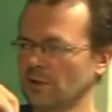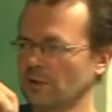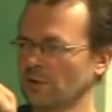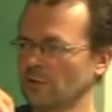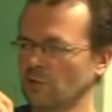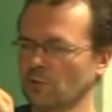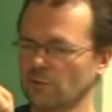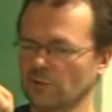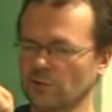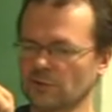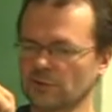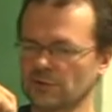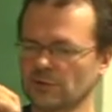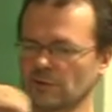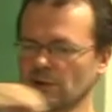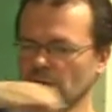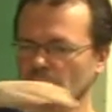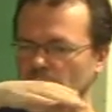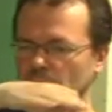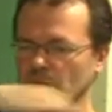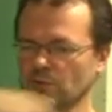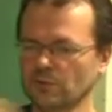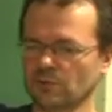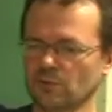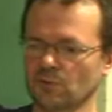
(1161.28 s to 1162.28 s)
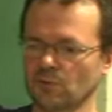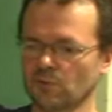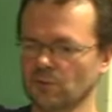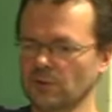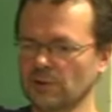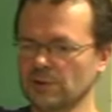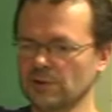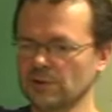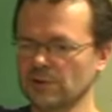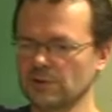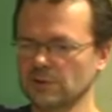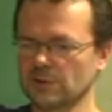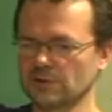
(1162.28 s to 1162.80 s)
convex set with two
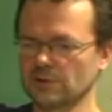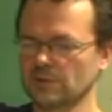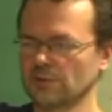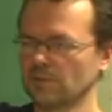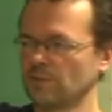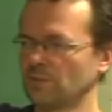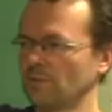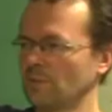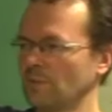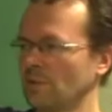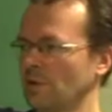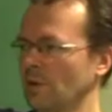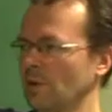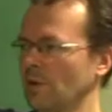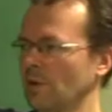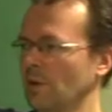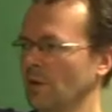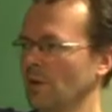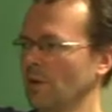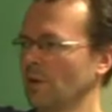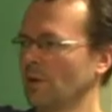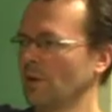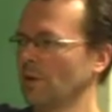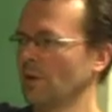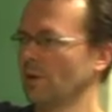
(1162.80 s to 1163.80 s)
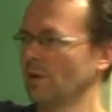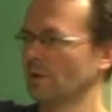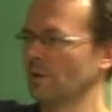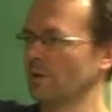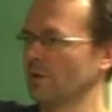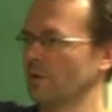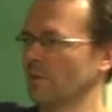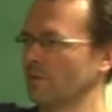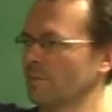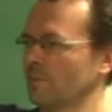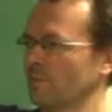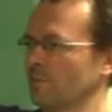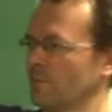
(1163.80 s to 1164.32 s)
bases.
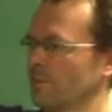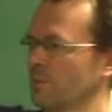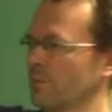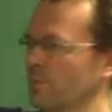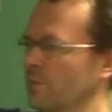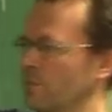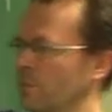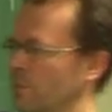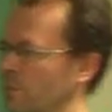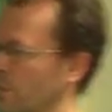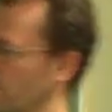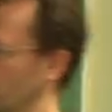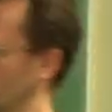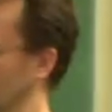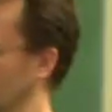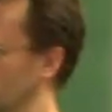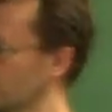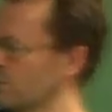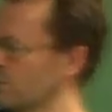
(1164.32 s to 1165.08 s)
Now let